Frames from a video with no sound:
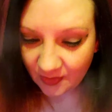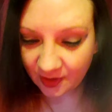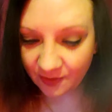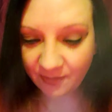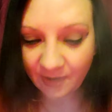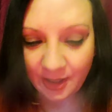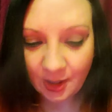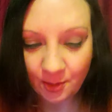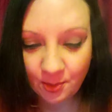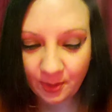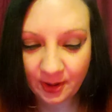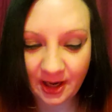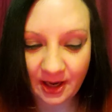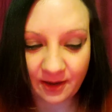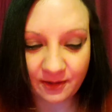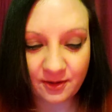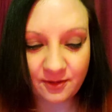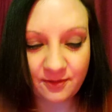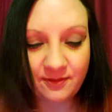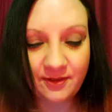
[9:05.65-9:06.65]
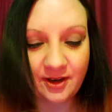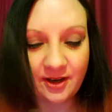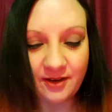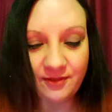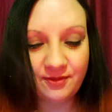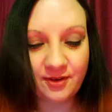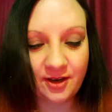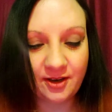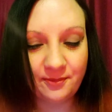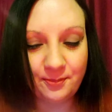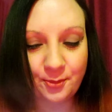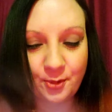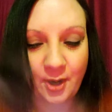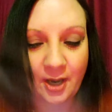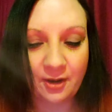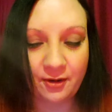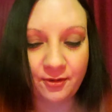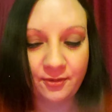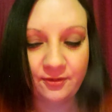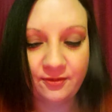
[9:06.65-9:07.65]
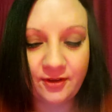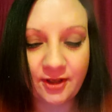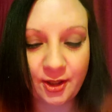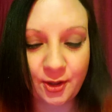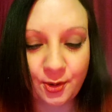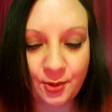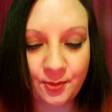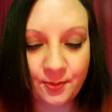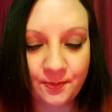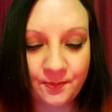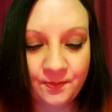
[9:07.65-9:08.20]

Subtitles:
Very proud. They're very, very proud of you.